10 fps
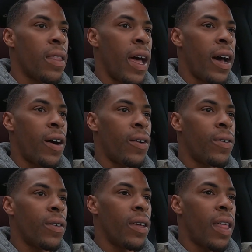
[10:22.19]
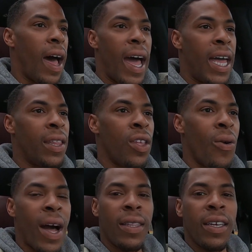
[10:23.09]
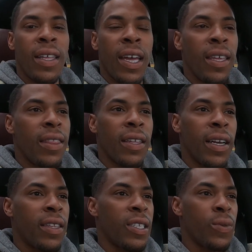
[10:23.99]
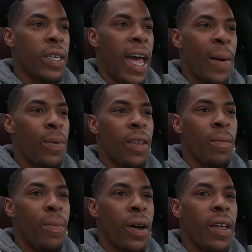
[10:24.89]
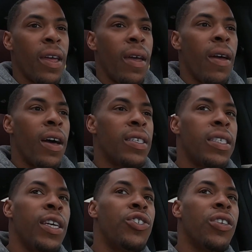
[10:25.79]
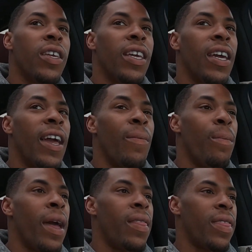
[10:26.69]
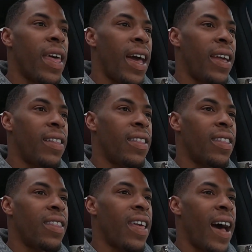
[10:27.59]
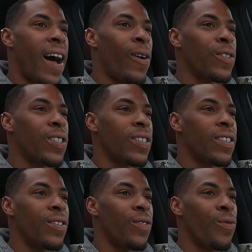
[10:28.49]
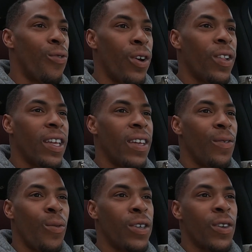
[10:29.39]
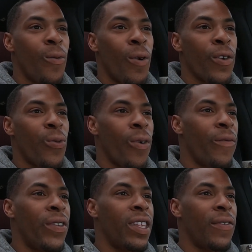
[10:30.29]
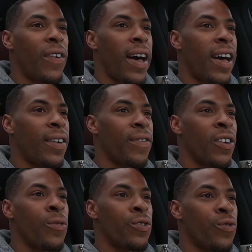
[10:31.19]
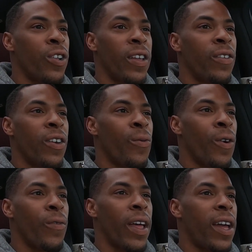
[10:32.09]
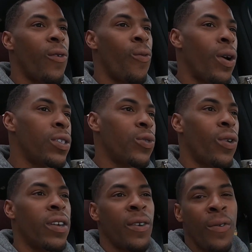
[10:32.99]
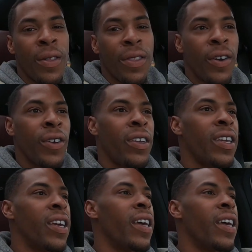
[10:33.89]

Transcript: Now, I had no idea that anything like this was happening, but essentially it meant that the house really wasn't worth 155. It was really only worth like 120, 130.